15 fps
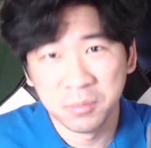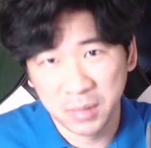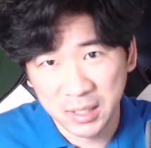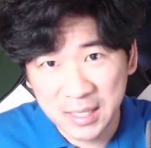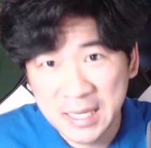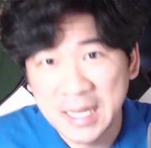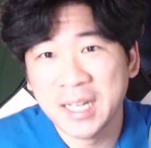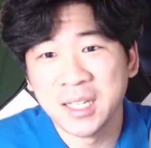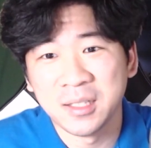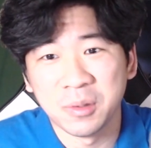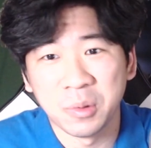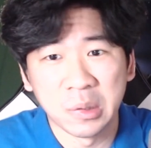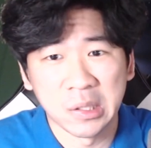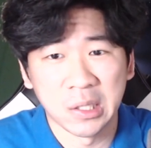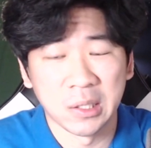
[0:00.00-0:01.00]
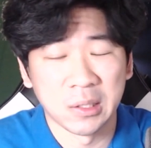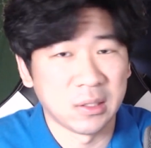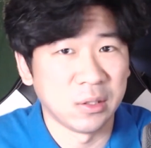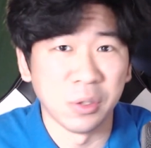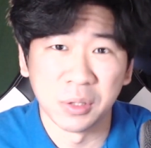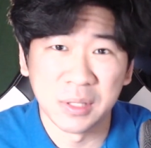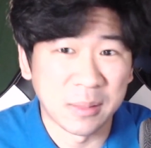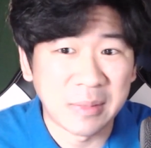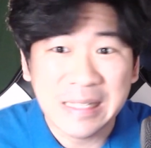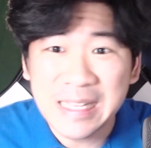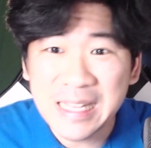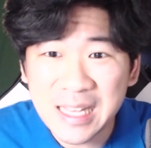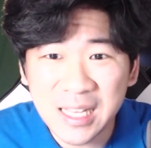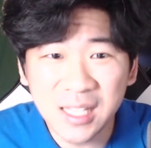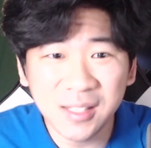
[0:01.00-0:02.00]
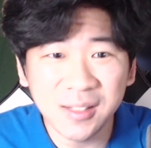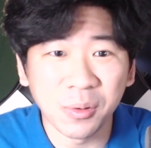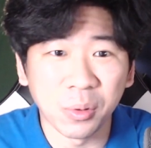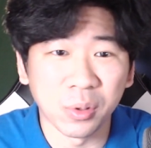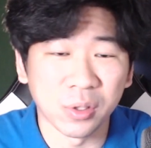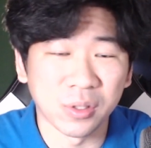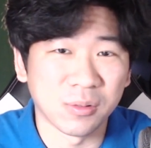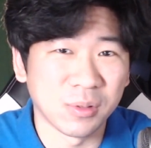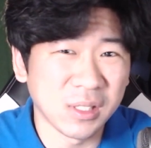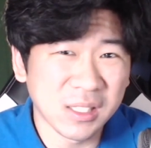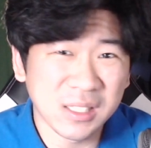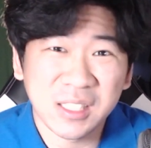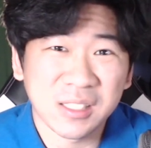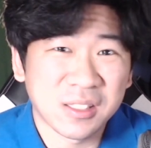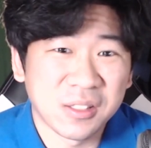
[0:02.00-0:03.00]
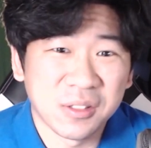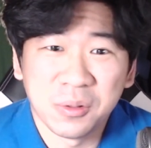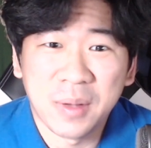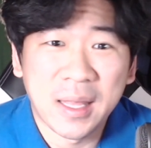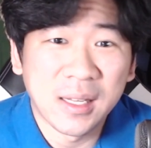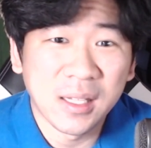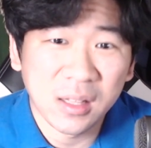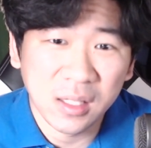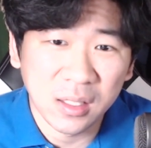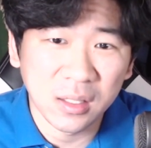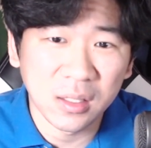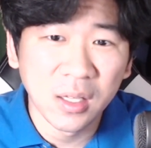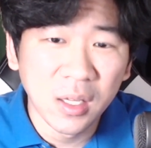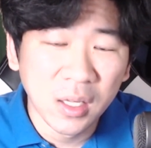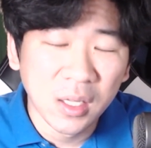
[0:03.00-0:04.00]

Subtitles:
my cat, or no time to eat, or really just to do anything.